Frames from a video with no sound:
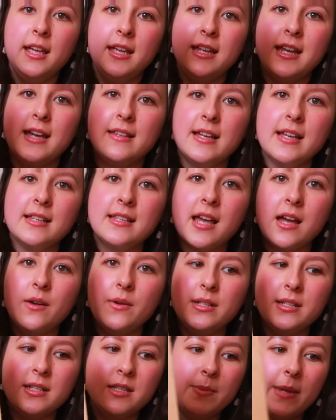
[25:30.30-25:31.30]
yeah, that's how
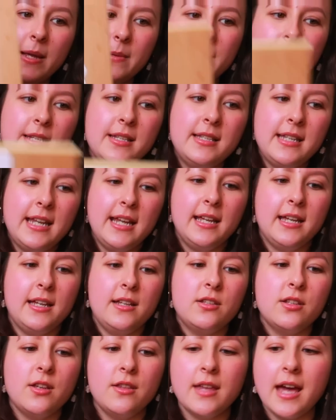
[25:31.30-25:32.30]
I display my
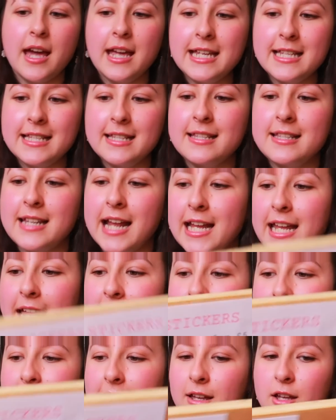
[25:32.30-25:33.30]
stickers. So that is
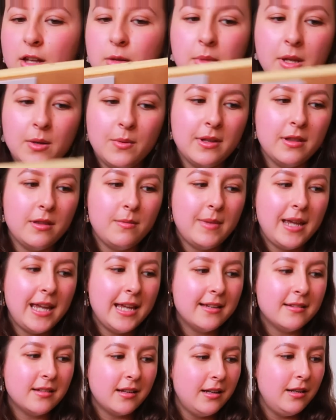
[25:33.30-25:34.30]
staying and coming with me
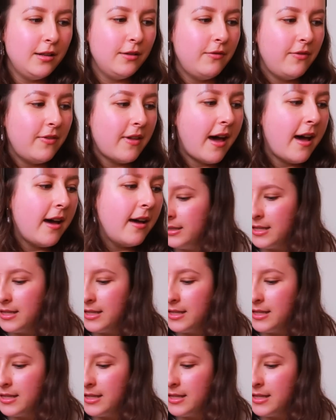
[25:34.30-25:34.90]
because I love that.